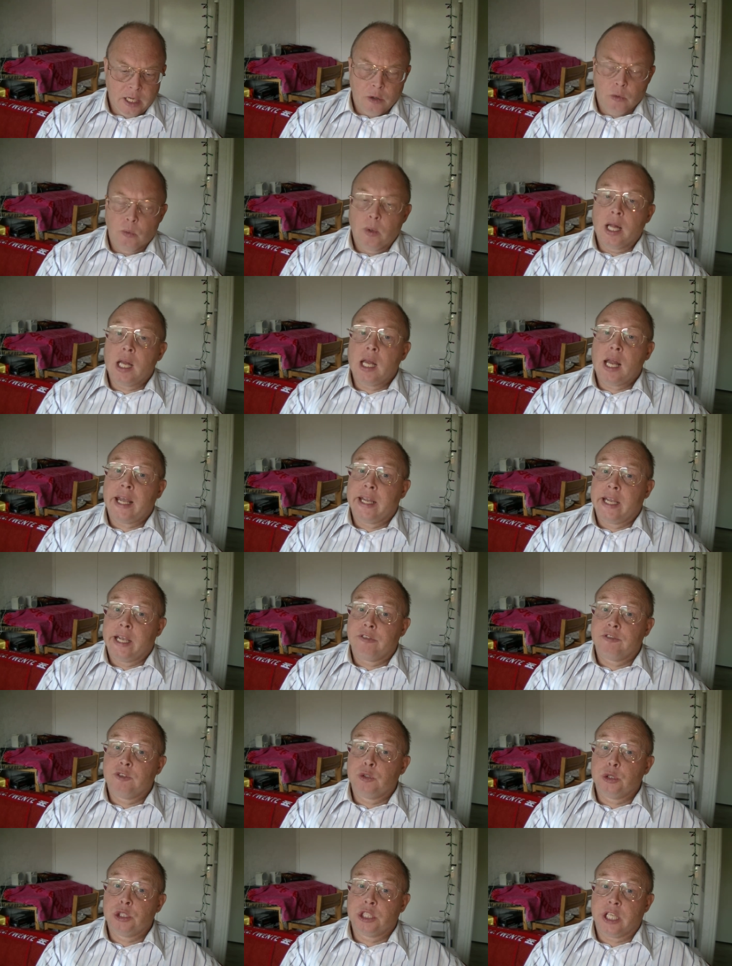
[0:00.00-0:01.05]
Well, I have
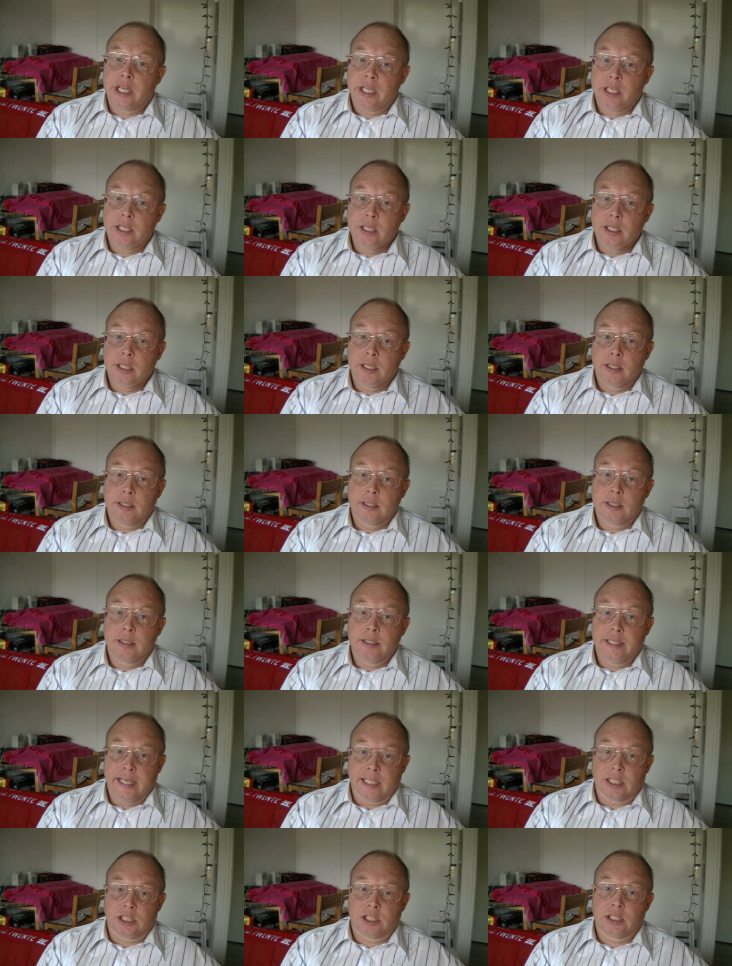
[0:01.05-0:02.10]
to say
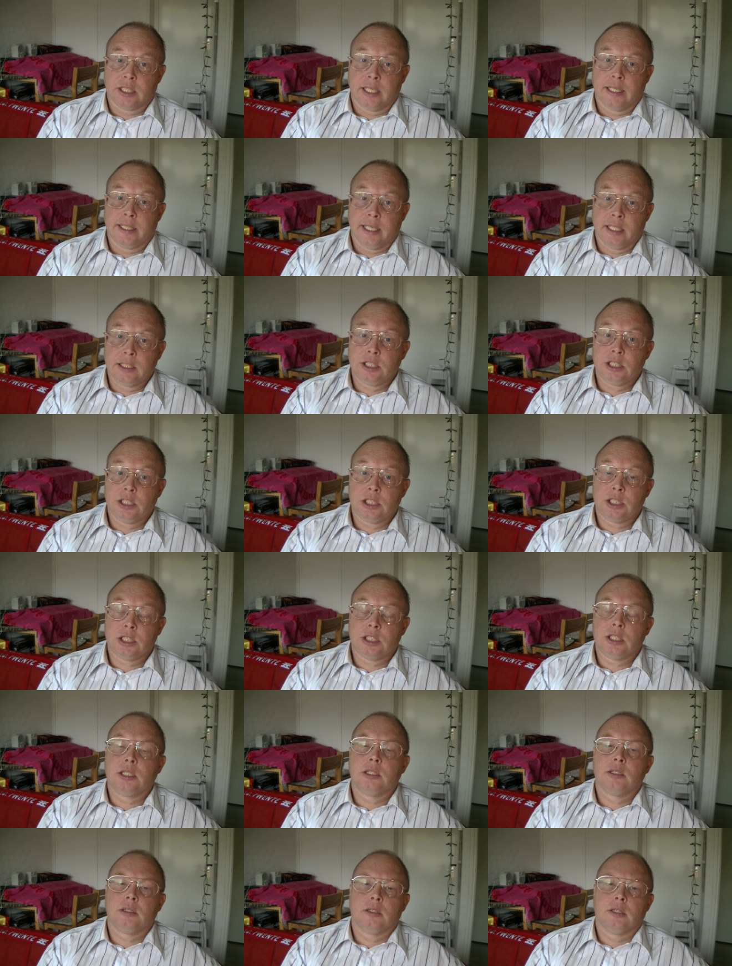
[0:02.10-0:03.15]
yes, and that is
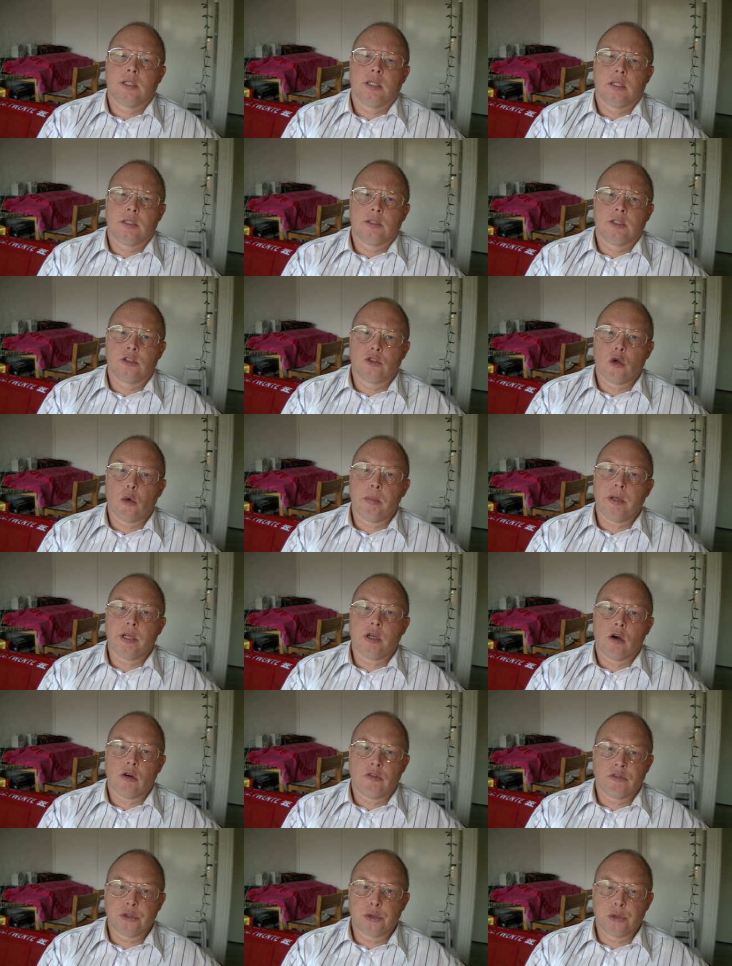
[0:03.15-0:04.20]
uh, the topic
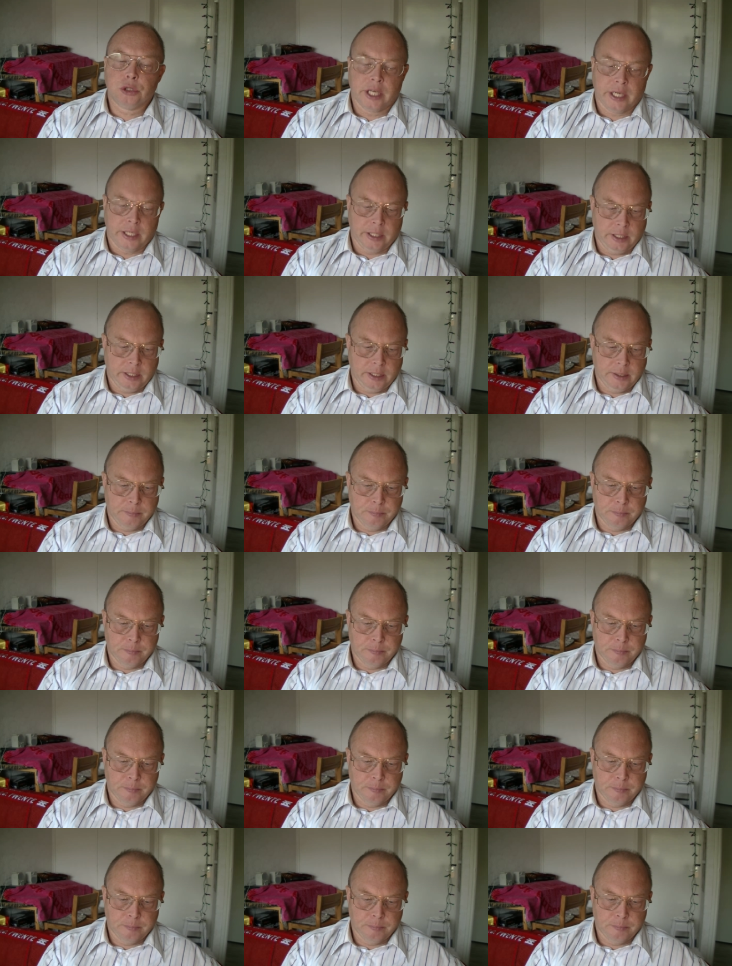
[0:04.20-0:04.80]
of today.